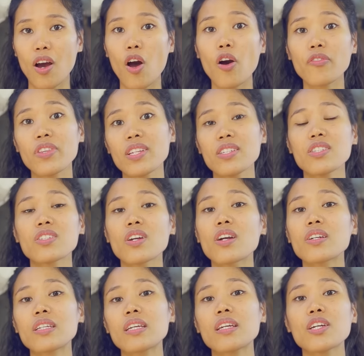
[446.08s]
often
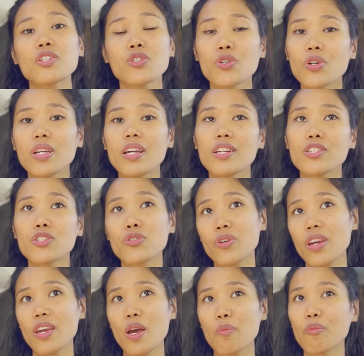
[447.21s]
starting as early as 3
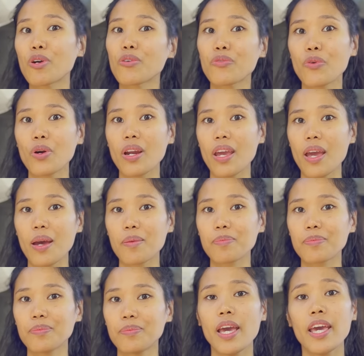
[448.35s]
a.m. or 4
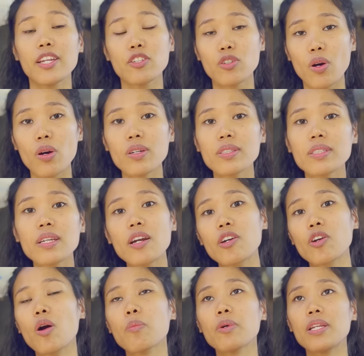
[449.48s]
a.m. And dogs, they are
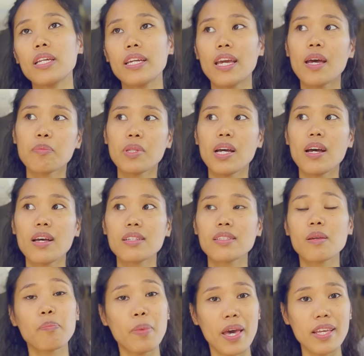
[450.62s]
commonly kept as
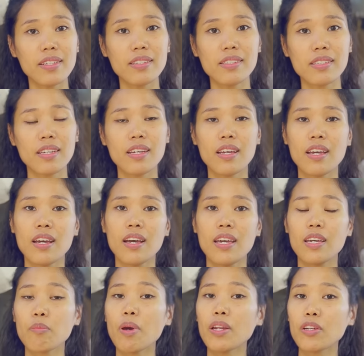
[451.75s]
pets
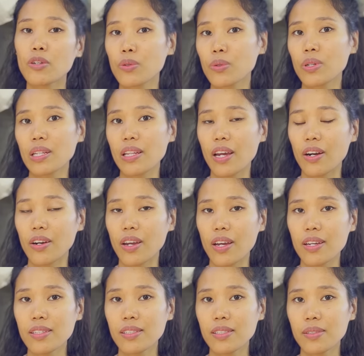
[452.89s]
in many rural
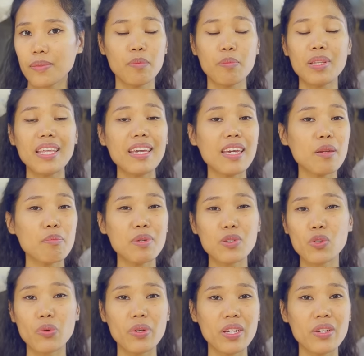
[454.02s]
areas, but they can be
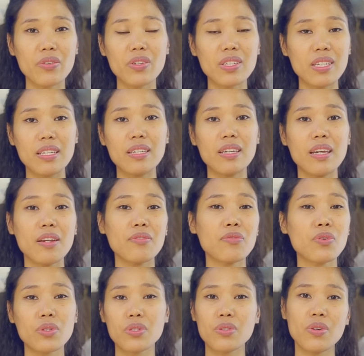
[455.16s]
so irritating and
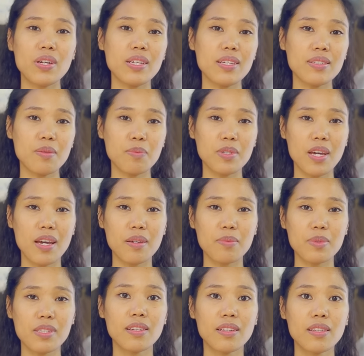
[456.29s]
frustrating
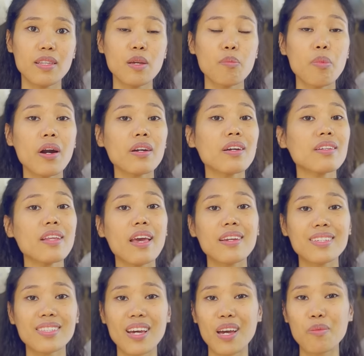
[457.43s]
sometimes. They bark at any
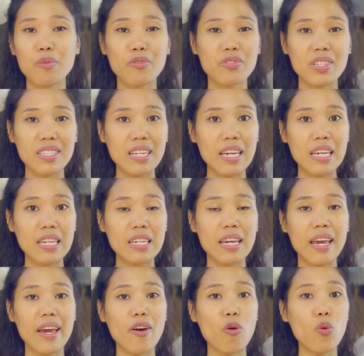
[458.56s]
time of the day
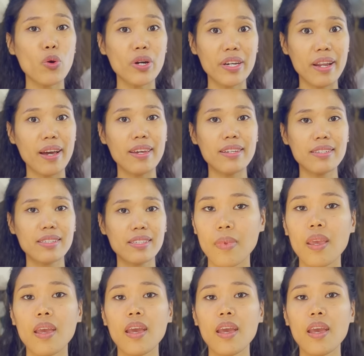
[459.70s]
or night,